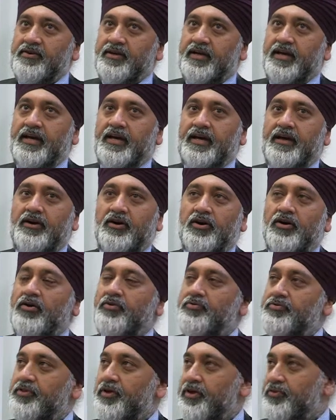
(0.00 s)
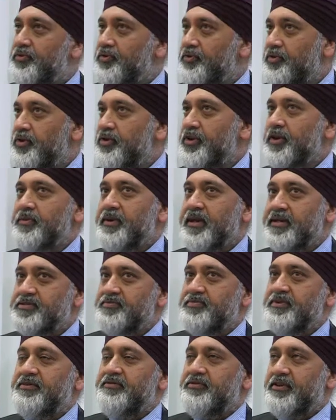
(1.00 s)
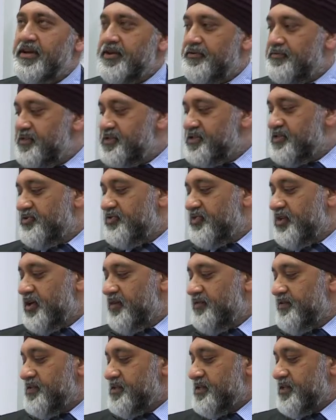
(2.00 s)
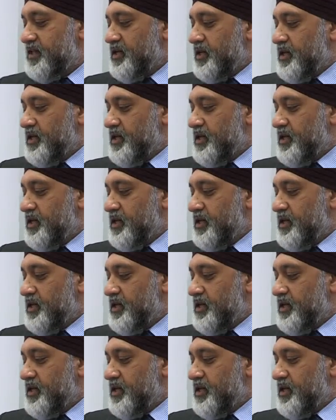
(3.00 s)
off the road and we actually be very efficient drivers,